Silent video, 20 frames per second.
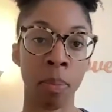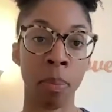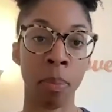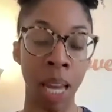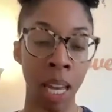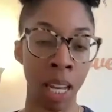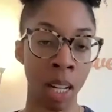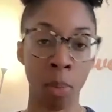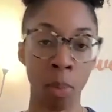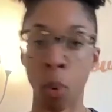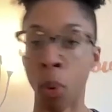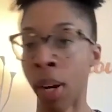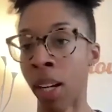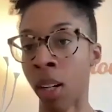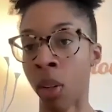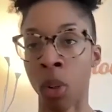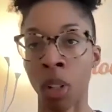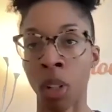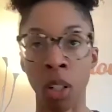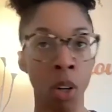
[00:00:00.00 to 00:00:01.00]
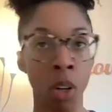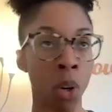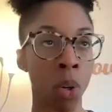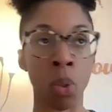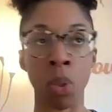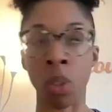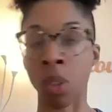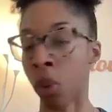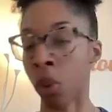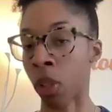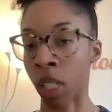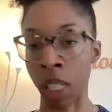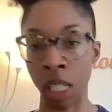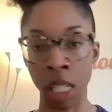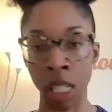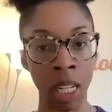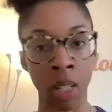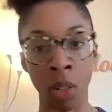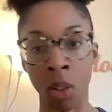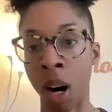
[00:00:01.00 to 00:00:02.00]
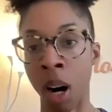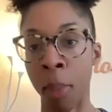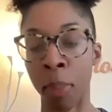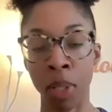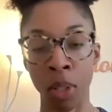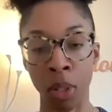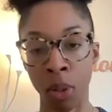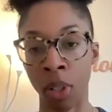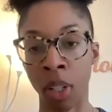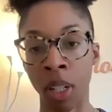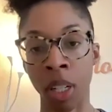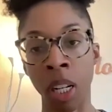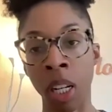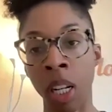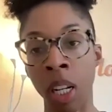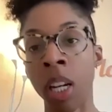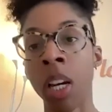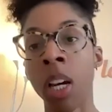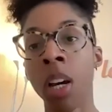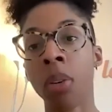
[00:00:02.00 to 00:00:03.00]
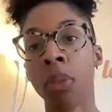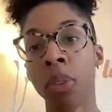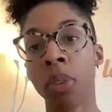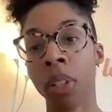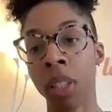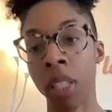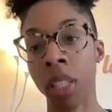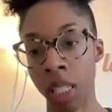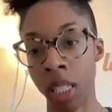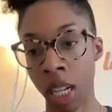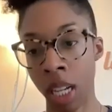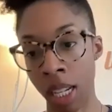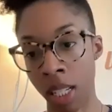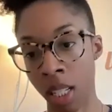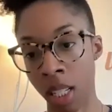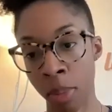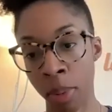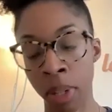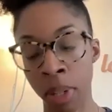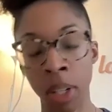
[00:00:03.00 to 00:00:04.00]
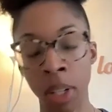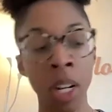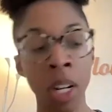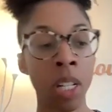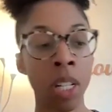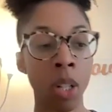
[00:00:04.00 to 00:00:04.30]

pain point or goal or need or opportunity for this customer?